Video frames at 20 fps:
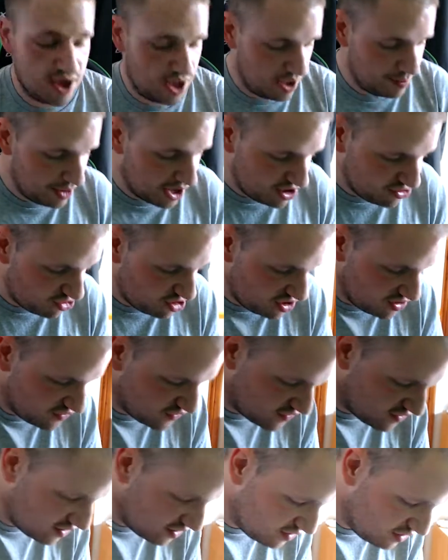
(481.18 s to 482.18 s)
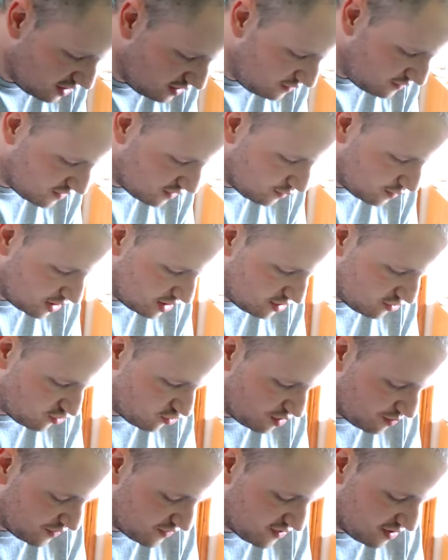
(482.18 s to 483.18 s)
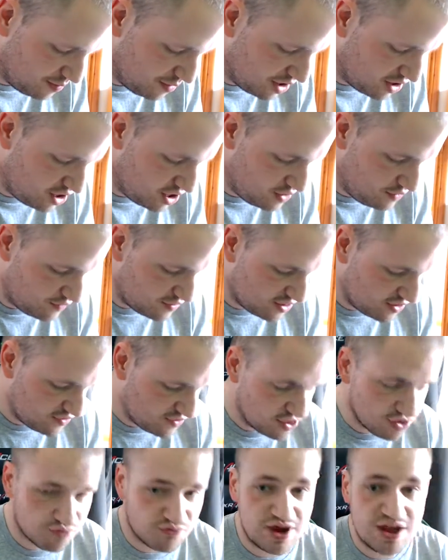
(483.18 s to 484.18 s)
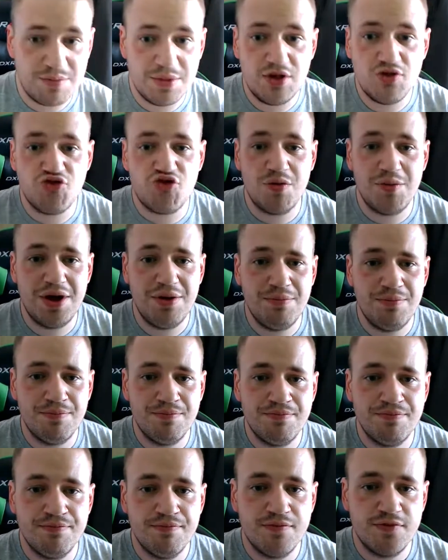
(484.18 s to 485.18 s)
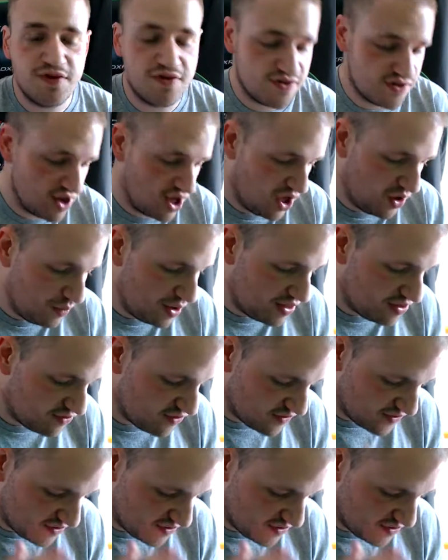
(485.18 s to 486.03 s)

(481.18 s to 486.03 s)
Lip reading: I might actually start using one of the trimmers. So I might use this 3mm trimmer to start with just to